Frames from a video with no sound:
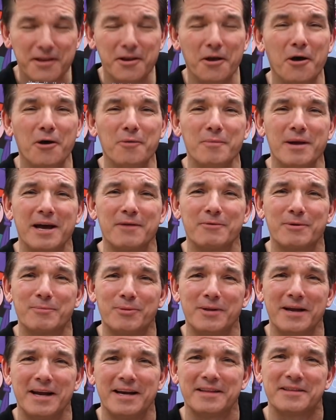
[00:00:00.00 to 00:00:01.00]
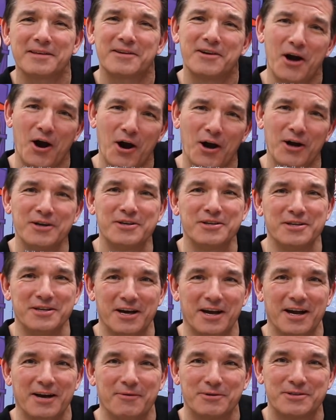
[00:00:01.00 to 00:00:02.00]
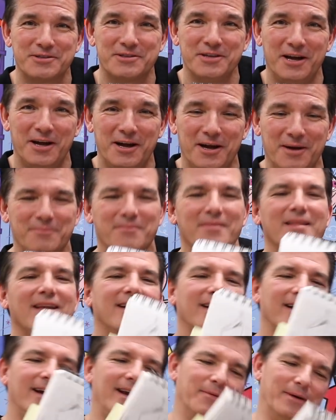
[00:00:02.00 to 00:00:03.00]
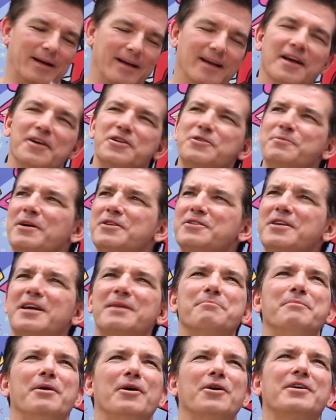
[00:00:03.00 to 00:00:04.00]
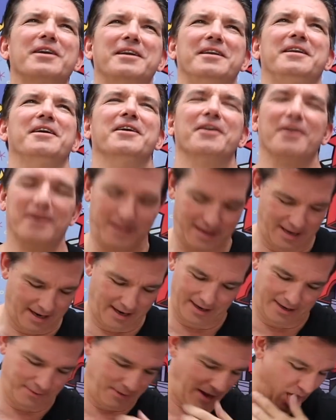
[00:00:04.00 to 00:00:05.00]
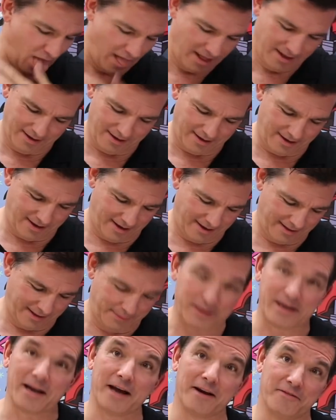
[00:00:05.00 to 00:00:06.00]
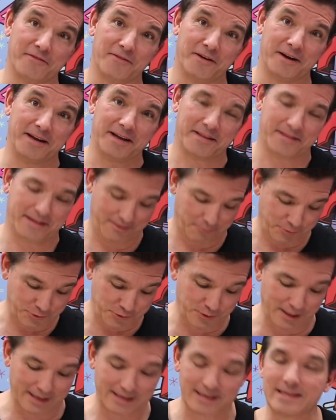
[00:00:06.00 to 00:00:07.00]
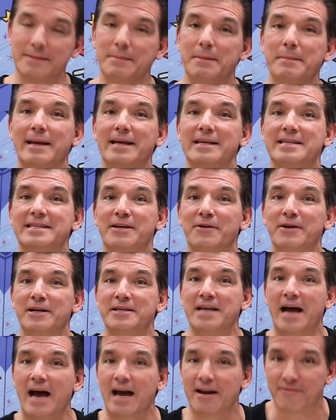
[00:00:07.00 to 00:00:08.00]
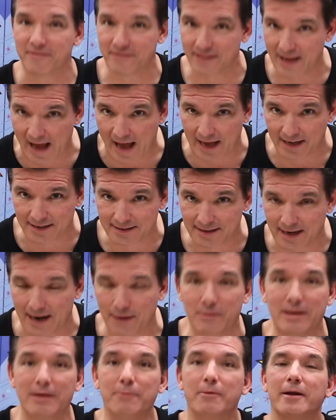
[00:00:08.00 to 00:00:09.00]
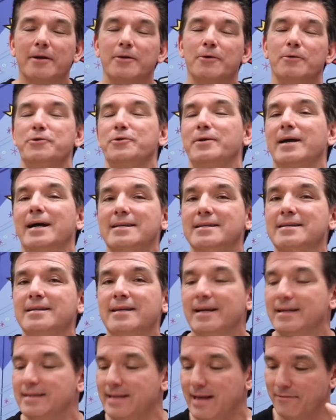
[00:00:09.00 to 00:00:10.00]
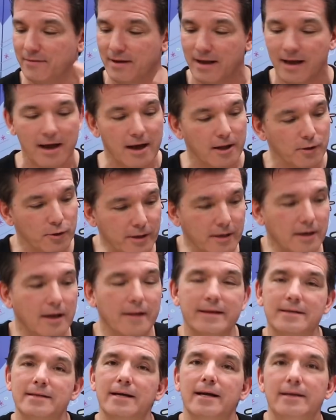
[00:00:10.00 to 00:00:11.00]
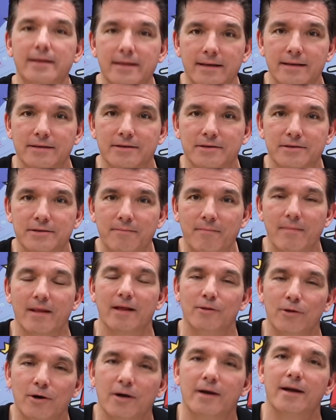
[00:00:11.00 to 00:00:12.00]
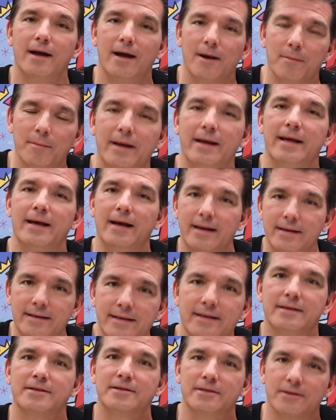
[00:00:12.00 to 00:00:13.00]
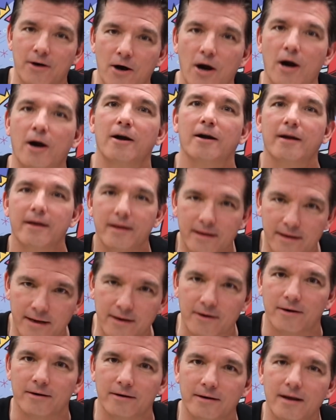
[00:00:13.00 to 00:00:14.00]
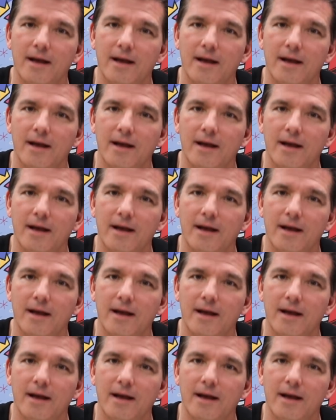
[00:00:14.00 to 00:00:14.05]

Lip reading: Yo man, we're playing at the Carton tonight. What's up? Anyway, smells like milk in here. Yeah. Anyway. That'd be kind of funny, I think. Would you like to see me make a series out of that? I really want to know what you guys think. Because look at all these ideas. Look how many ideas there are here.